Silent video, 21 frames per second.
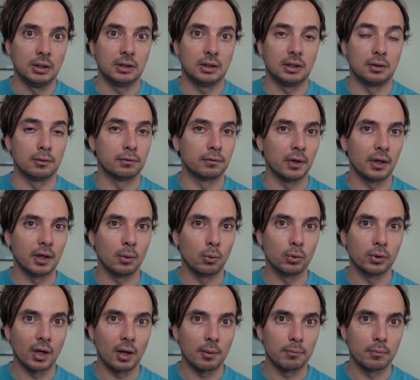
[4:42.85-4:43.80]
If I
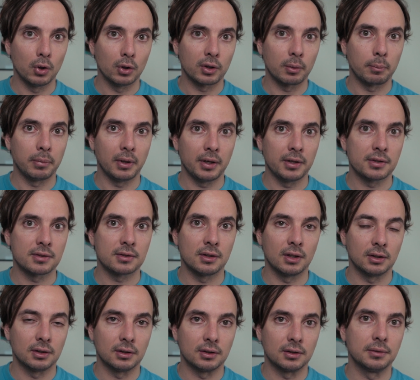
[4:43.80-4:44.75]
would have bought a place
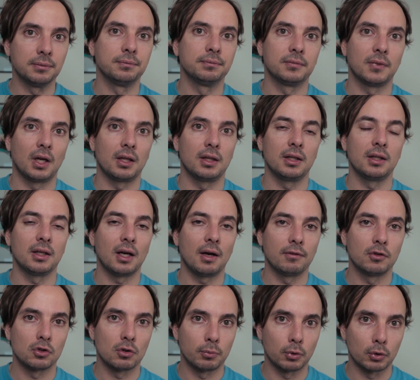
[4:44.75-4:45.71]
that I didn't have
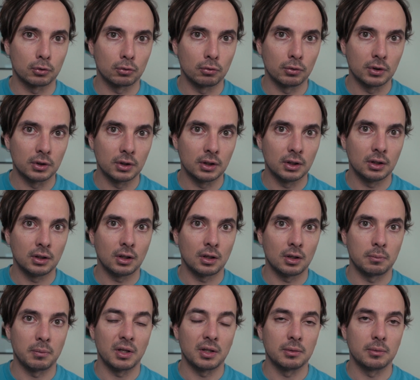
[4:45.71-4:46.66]
this opportunity, I
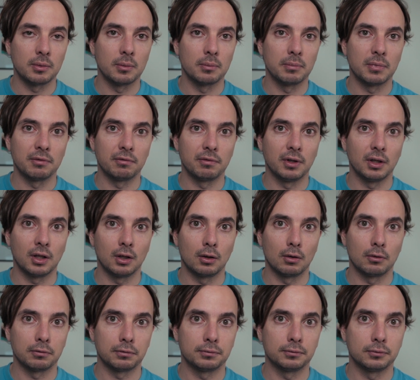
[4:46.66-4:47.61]
might even be thinking
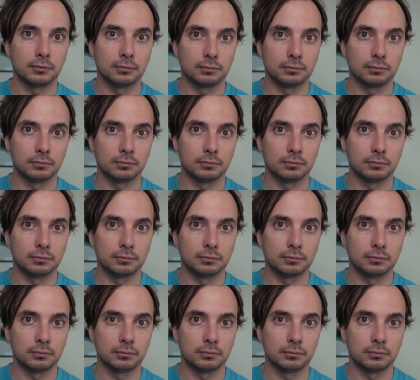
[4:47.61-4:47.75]
of